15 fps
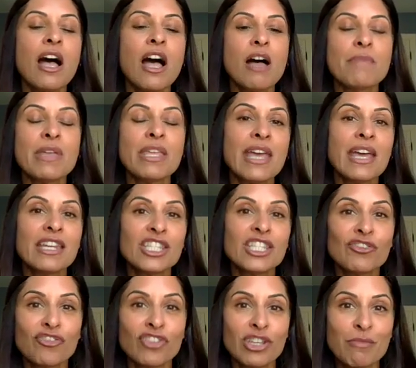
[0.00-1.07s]
and that
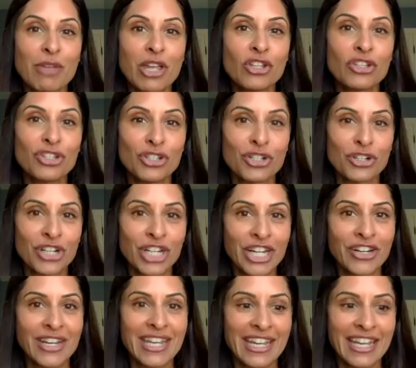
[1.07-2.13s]
is female
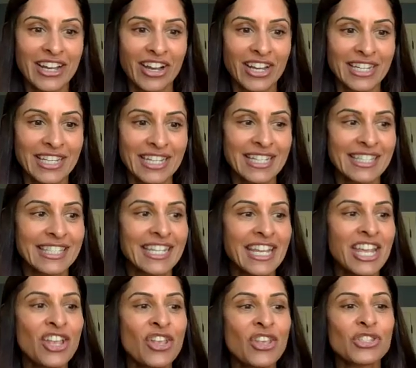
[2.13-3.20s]
urinary incontinence.
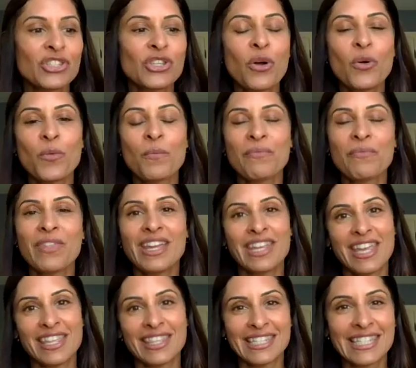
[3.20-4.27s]
So
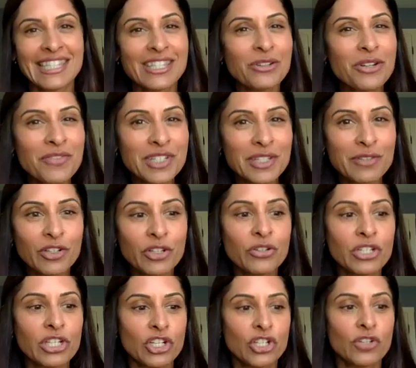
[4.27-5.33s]
again, this is sort of a
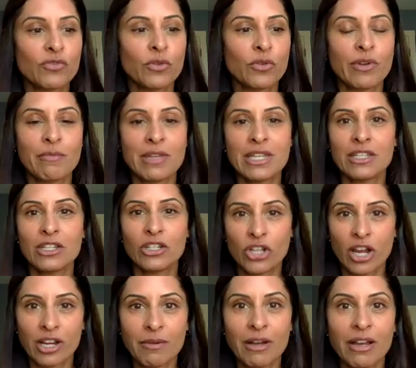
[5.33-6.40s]
difficult issue for women to
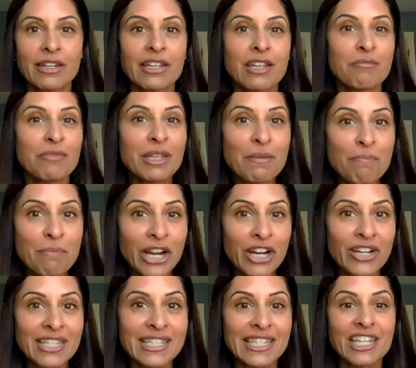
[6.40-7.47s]
talk about. It can be
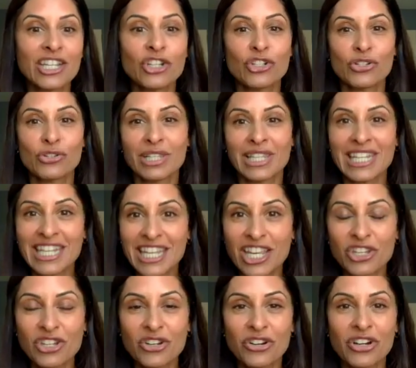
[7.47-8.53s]
embarrassing because you're
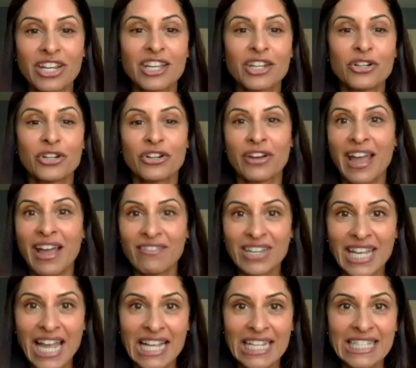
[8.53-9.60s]
leaking urine or you're
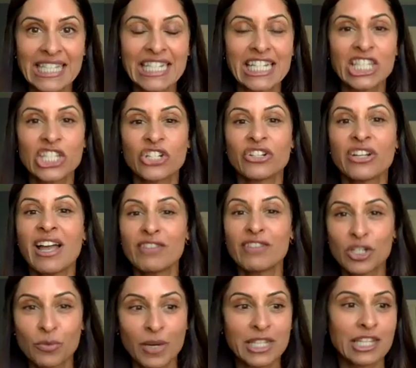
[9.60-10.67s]
having accidents, or you're
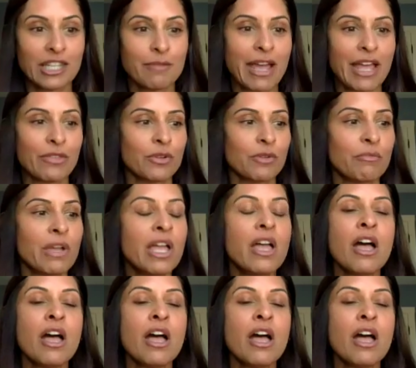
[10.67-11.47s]
having to run to the bathroom.